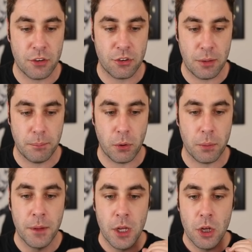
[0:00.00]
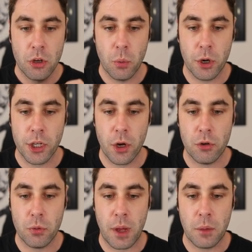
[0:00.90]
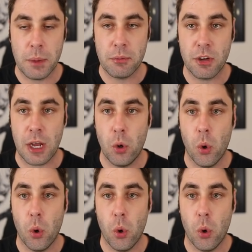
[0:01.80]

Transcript: is simple. You want to go to a website